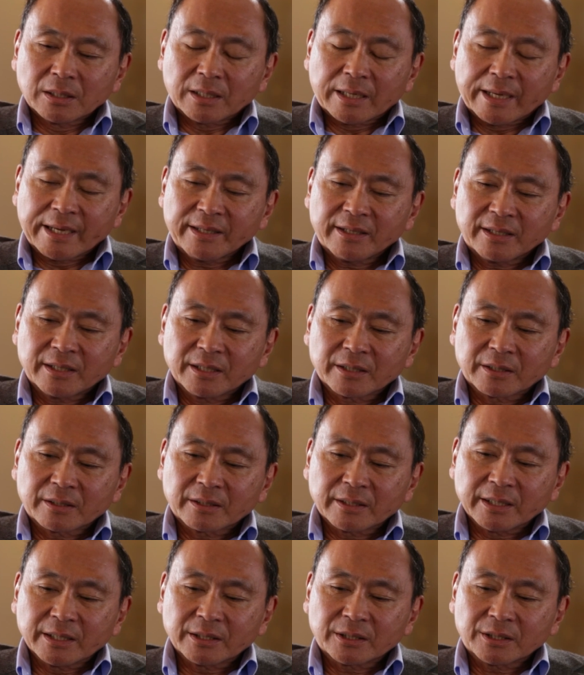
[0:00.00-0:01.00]
I think
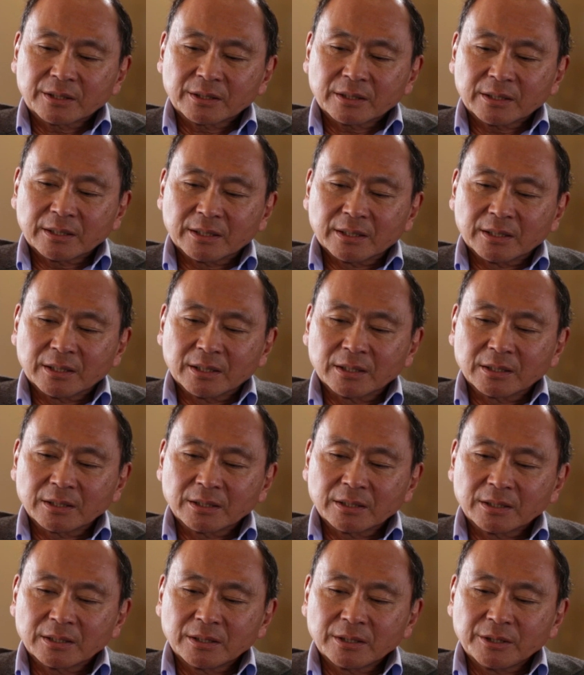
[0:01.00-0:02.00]
that
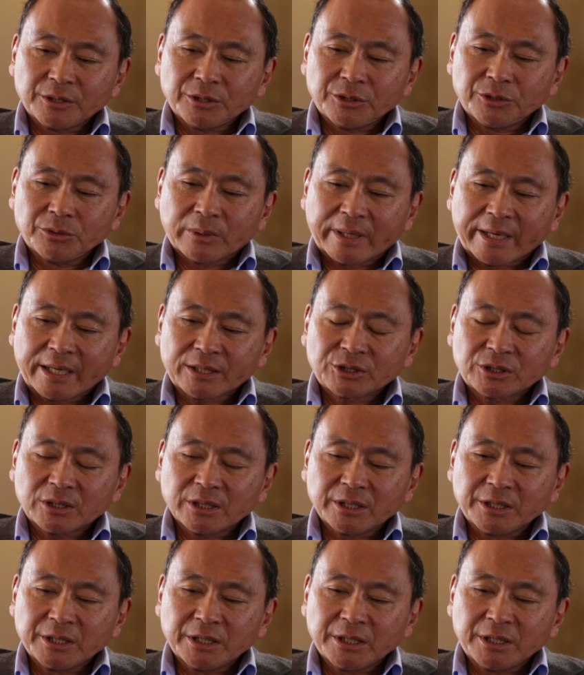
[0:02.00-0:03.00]
you
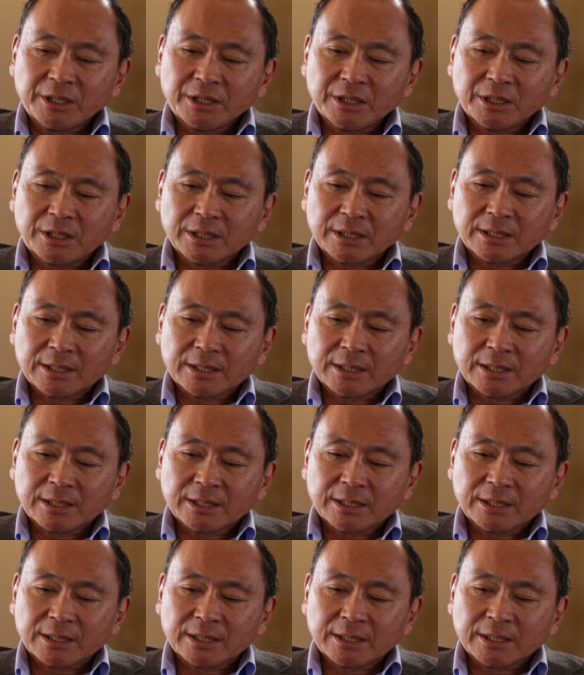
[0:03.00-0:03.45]
actually need